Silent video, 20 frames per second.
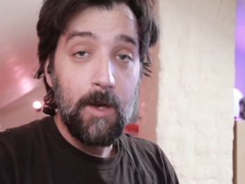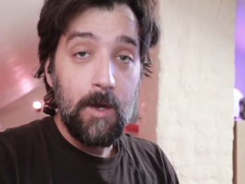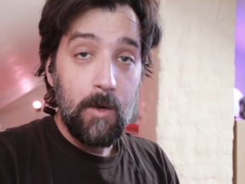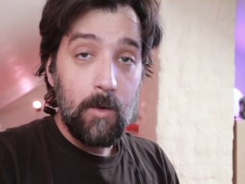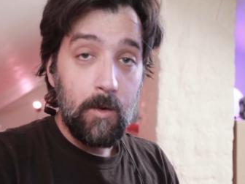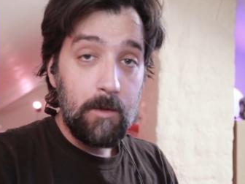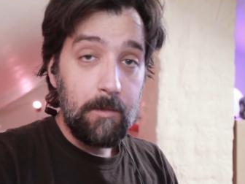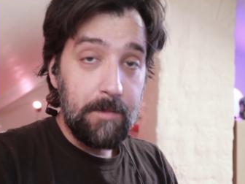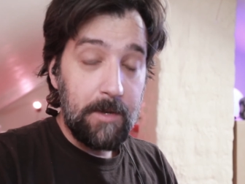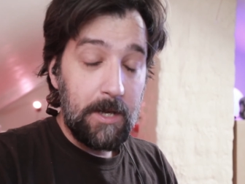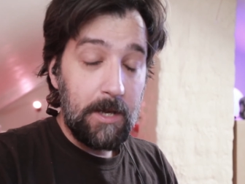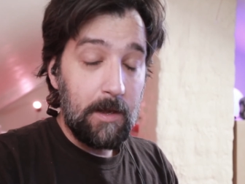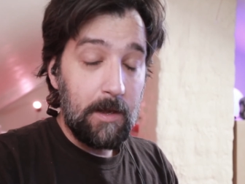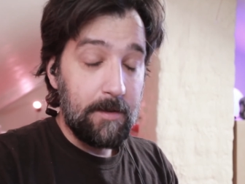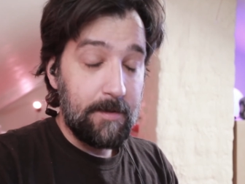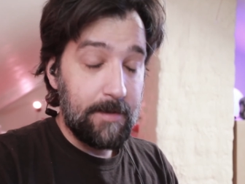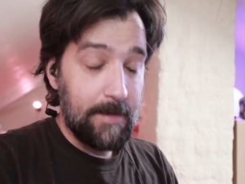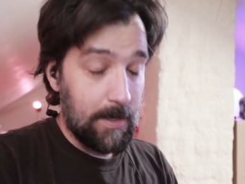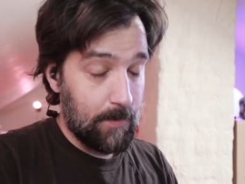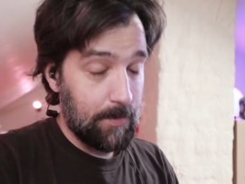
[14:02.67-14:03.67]
will be
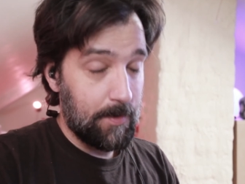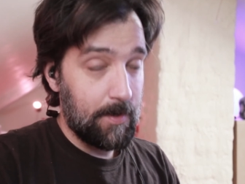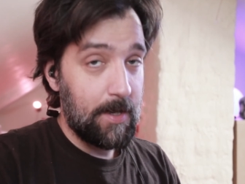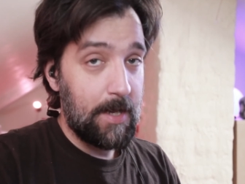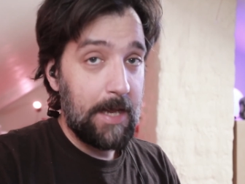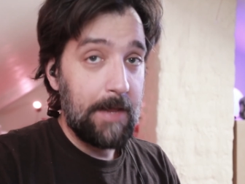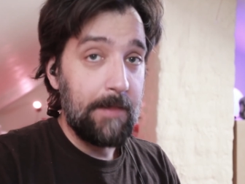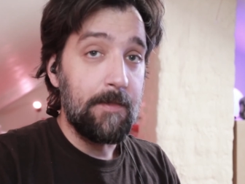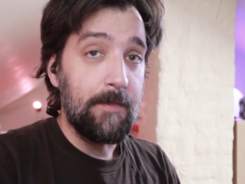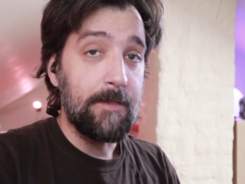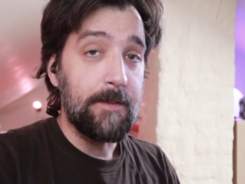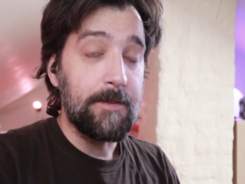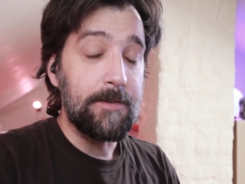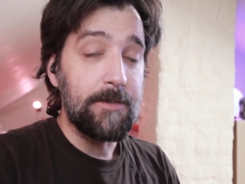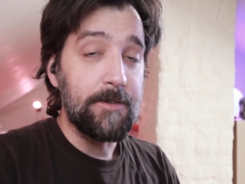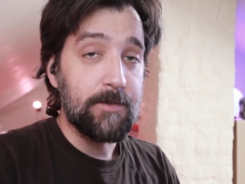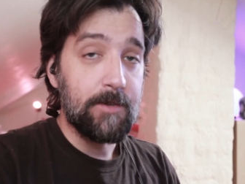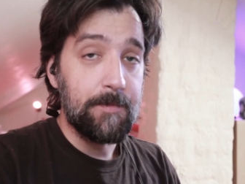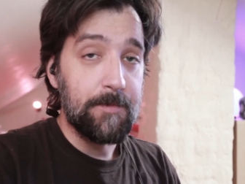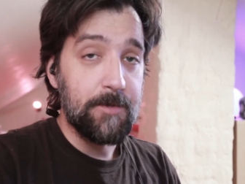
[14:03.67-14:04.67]
down in the
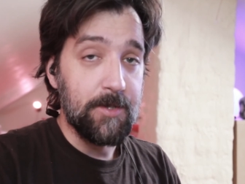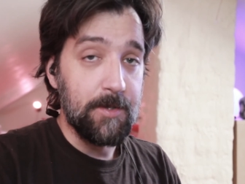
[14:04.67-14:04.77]
description.